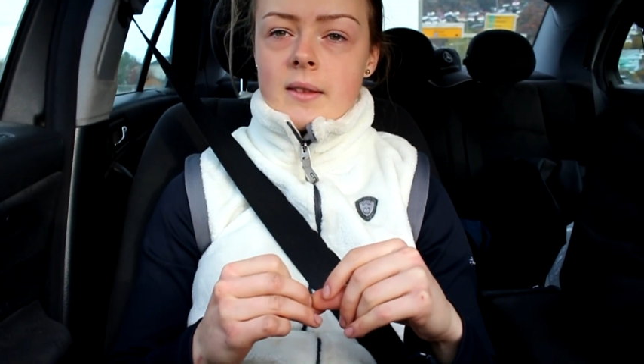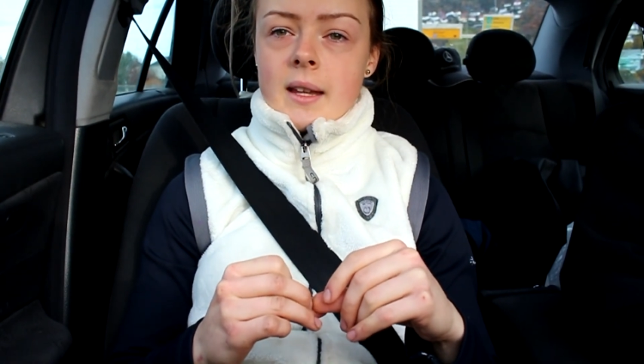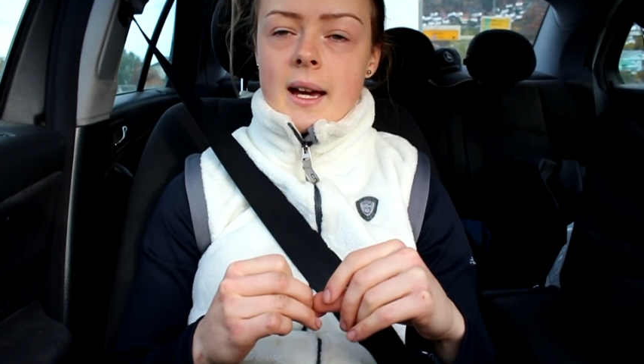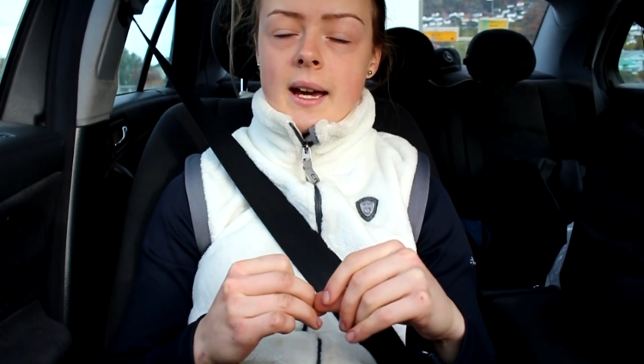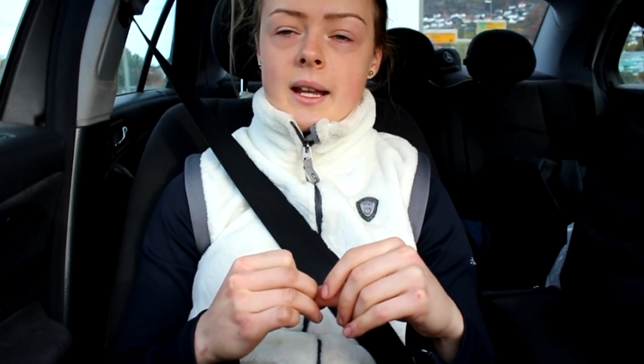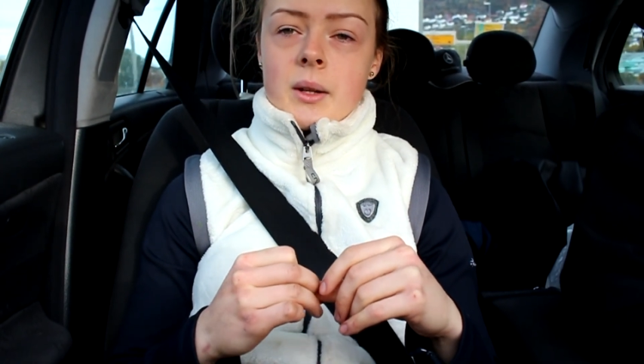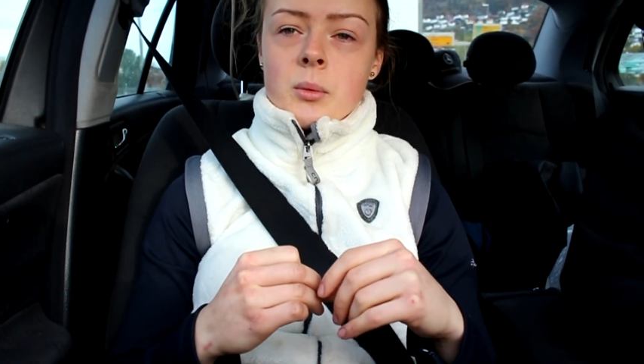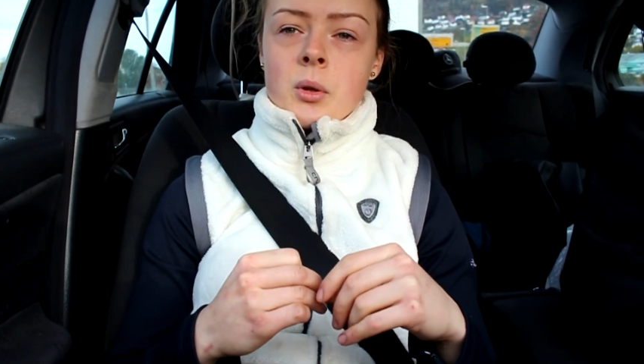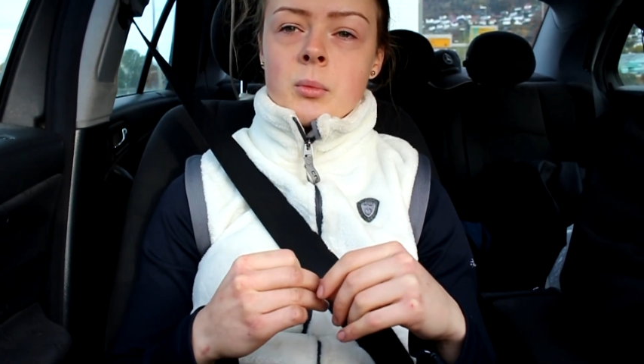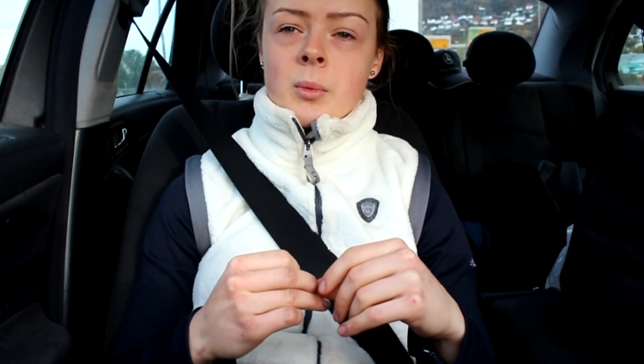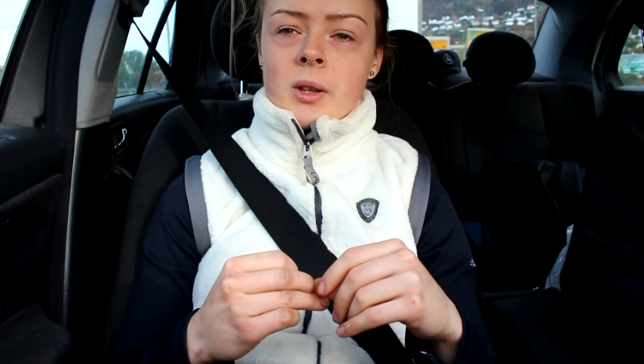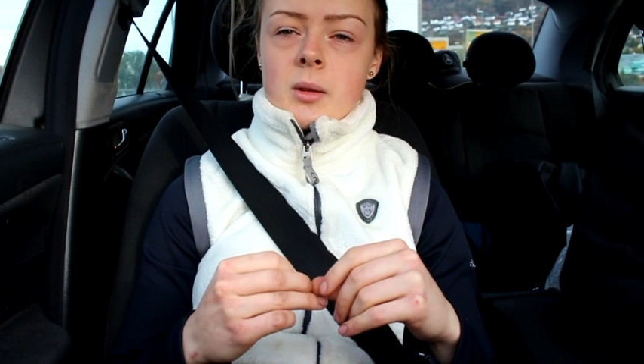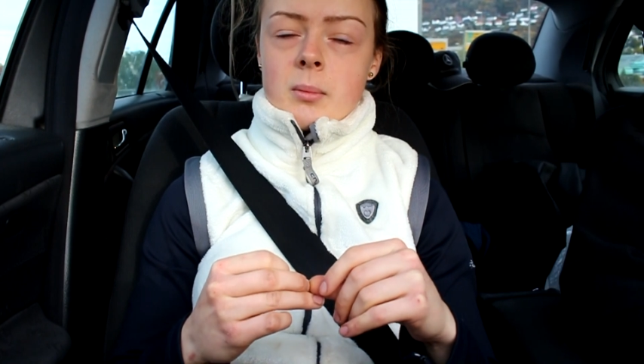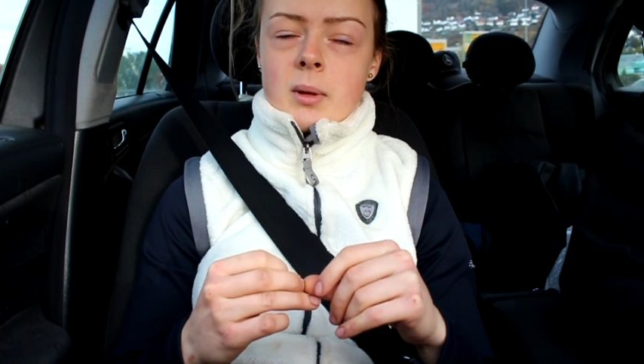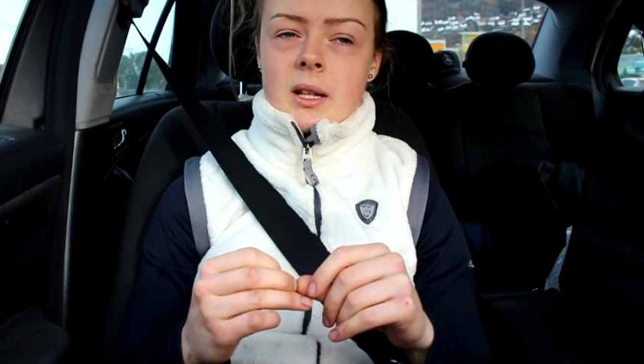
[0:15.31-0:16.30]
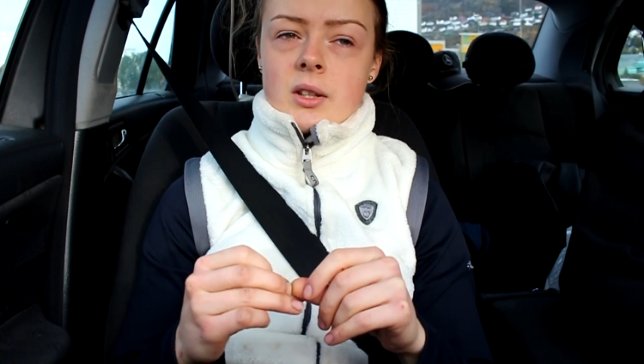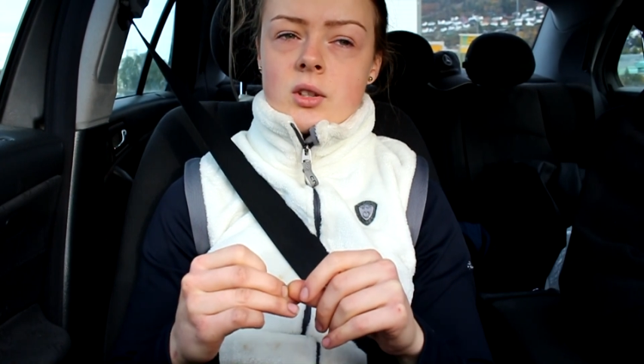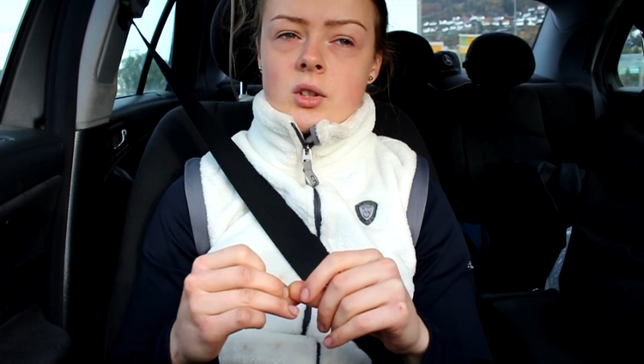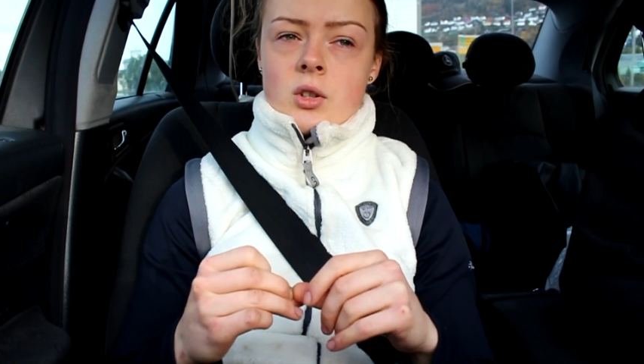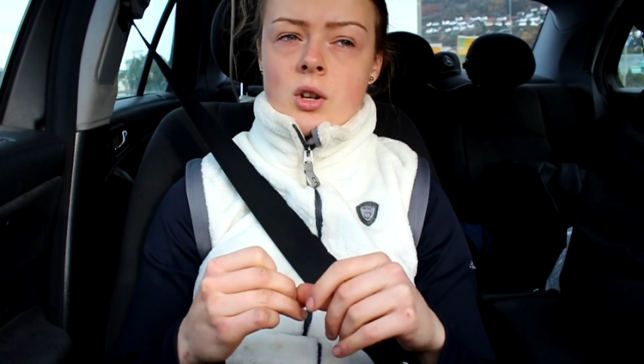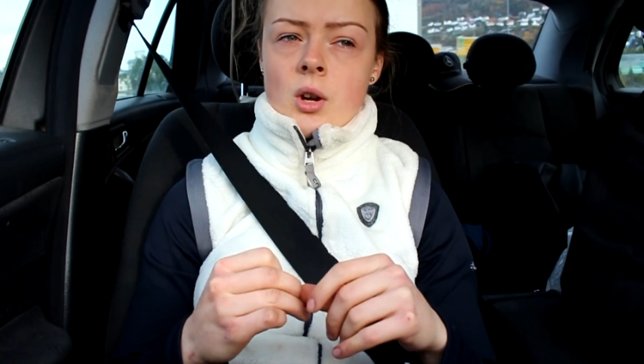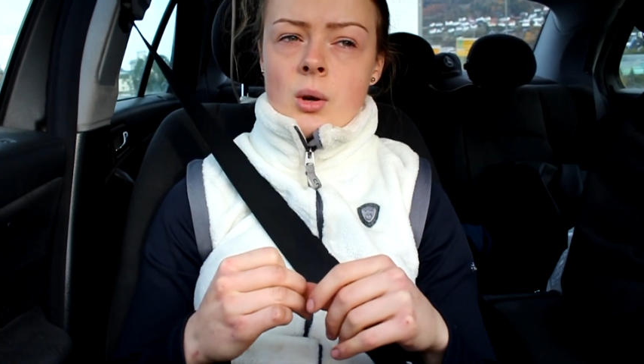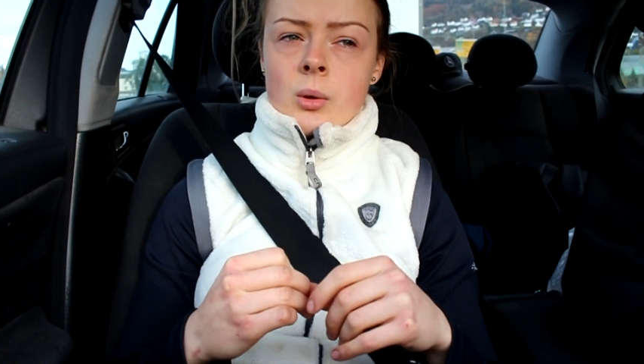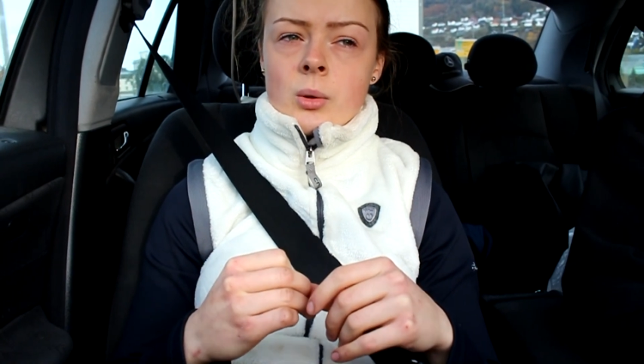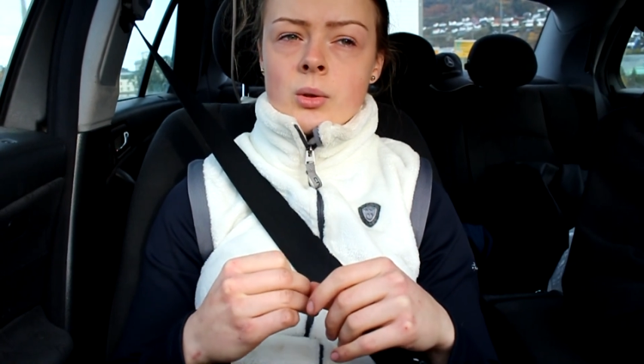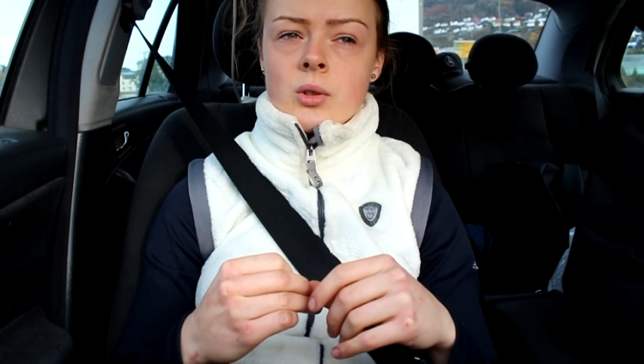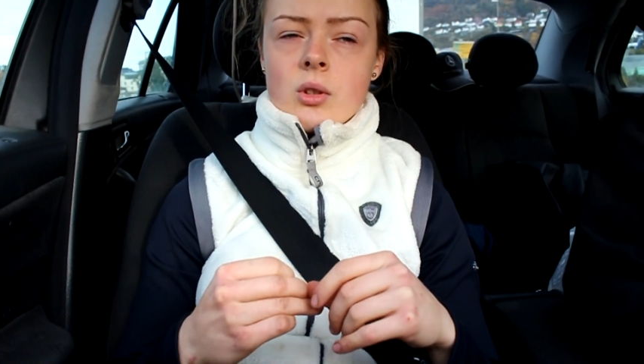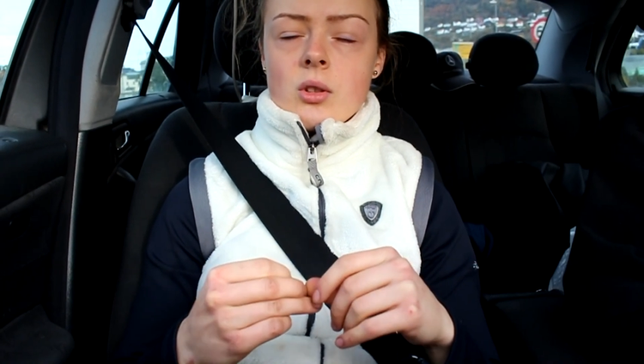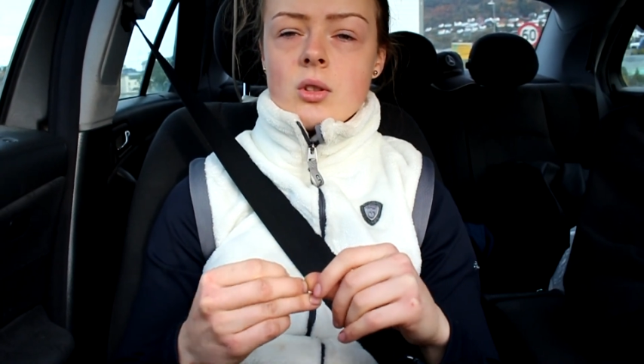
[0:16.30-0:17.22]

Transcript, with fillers: and the one with the best shows